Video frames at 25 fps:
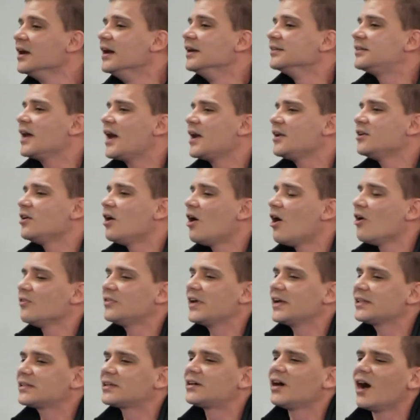they know
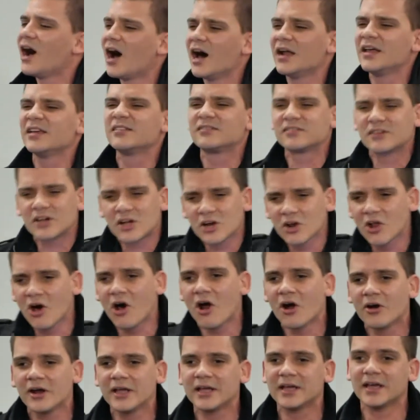that God is
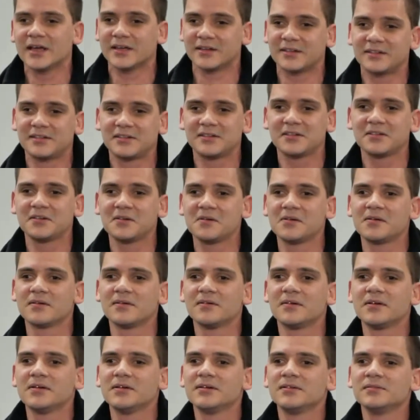glorious.
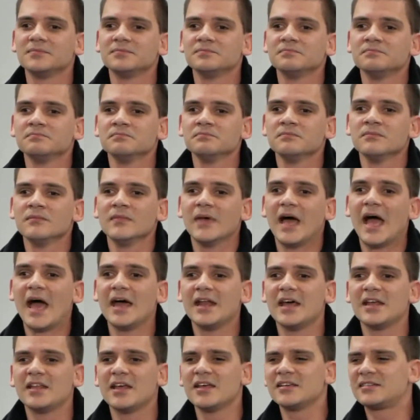And
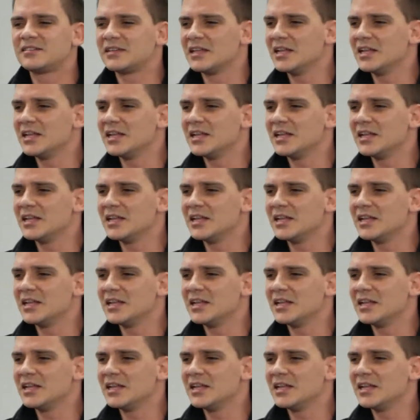it is